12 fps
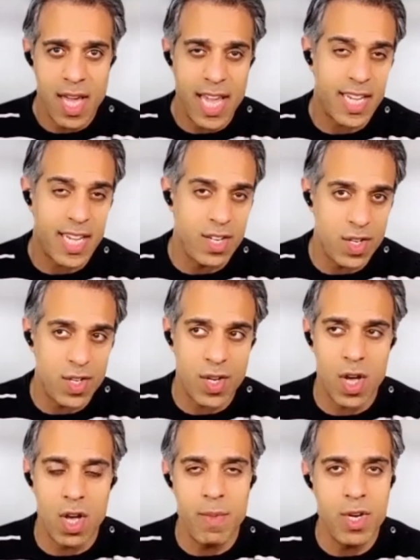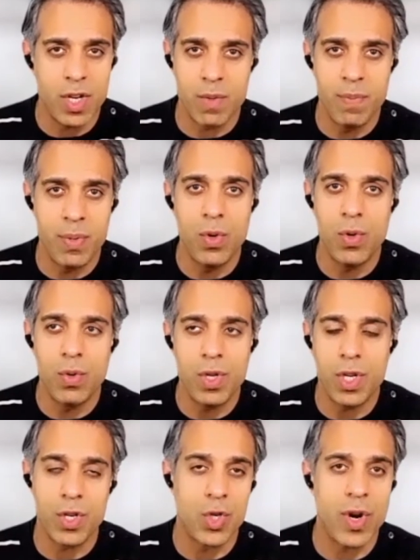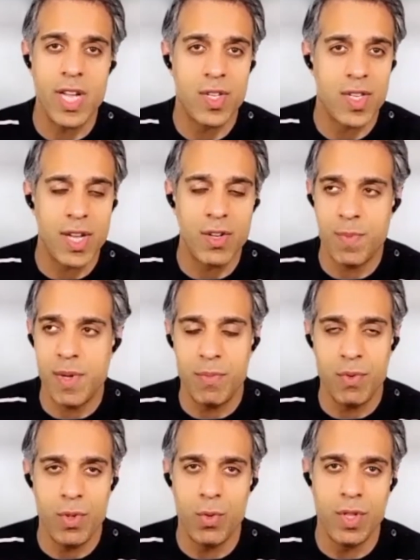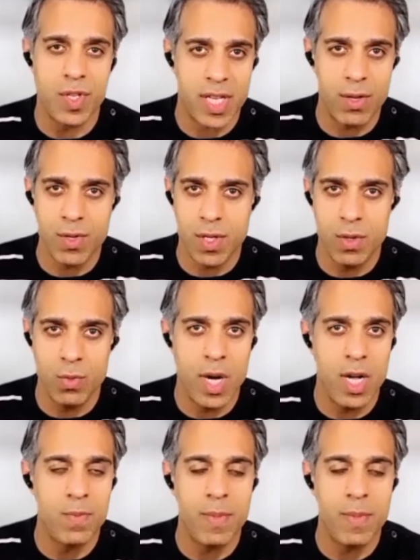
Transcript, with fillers: it can determine you can put you can train salespeople with all the skills in the world,